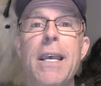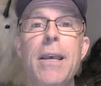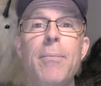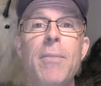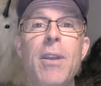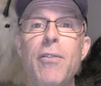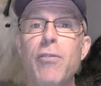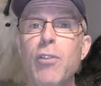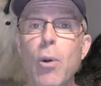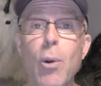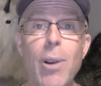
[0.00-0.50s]

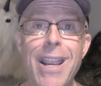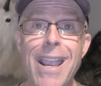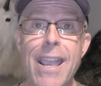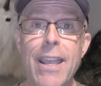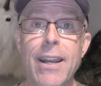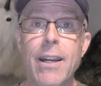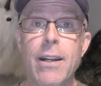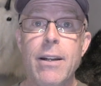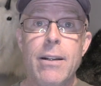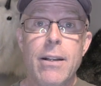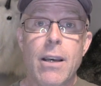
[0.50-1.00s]
they've
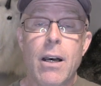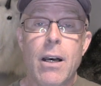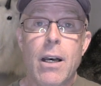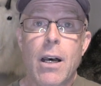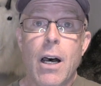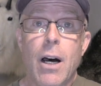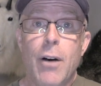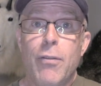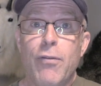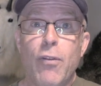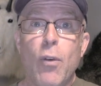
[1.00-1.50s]
created
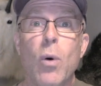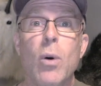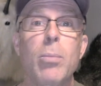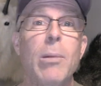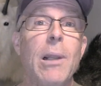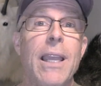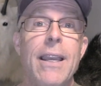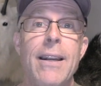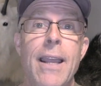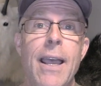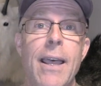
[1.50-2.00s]
a
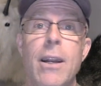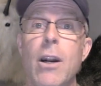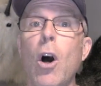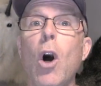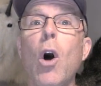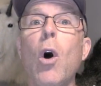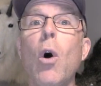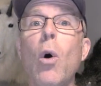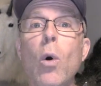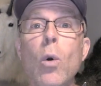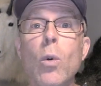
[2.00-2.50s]
four-blade head, a
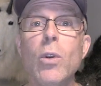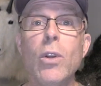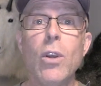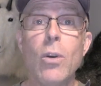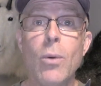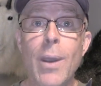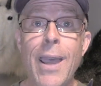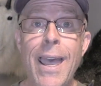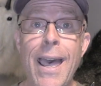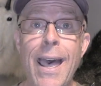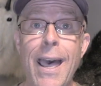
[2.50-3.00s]
whole
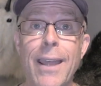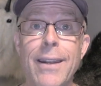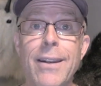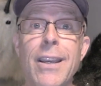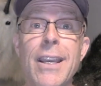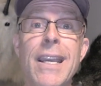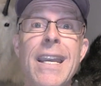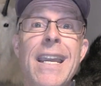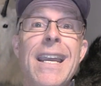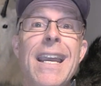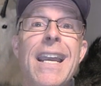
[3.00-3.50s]
new head,
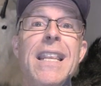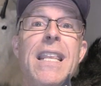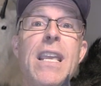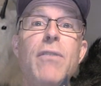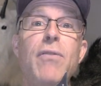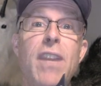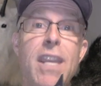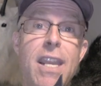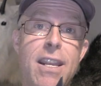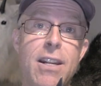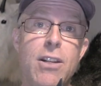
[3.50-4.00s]
and
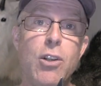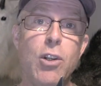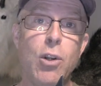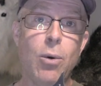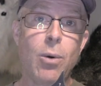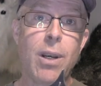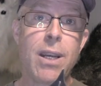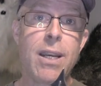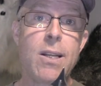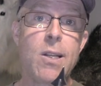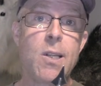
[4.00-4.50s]
they've
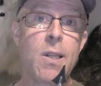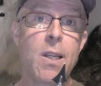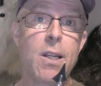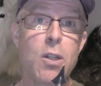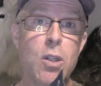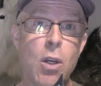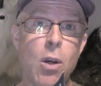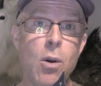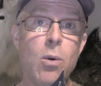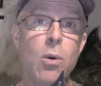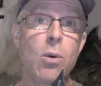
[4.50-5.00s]
increased the
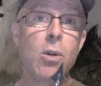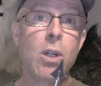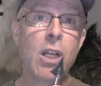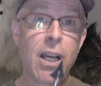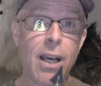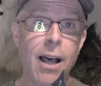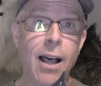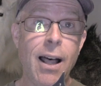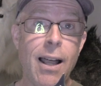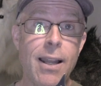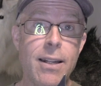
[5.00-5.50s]
total
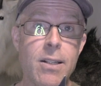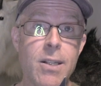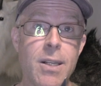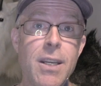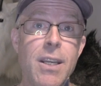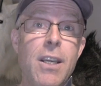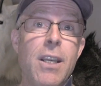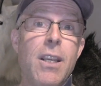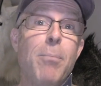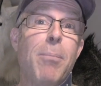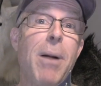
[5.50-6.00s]
cut
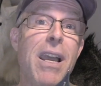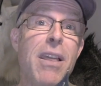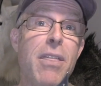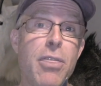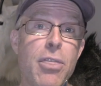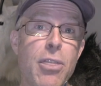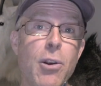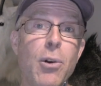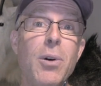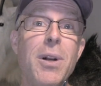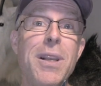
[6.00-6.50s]
by
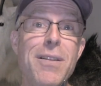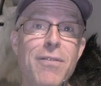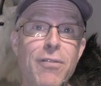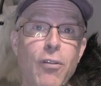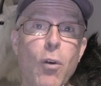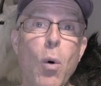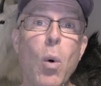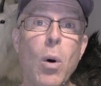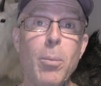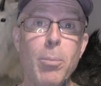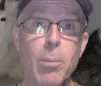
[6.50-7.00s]

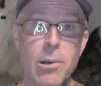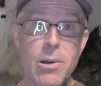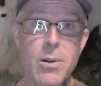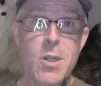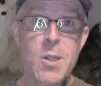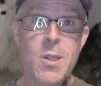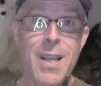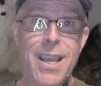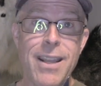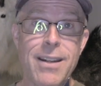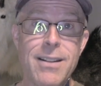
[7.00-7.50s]

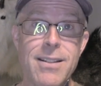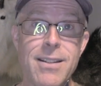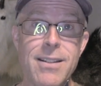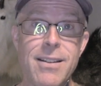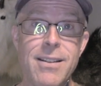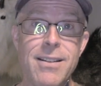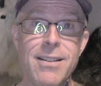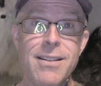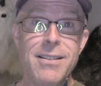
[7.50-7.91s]
34%.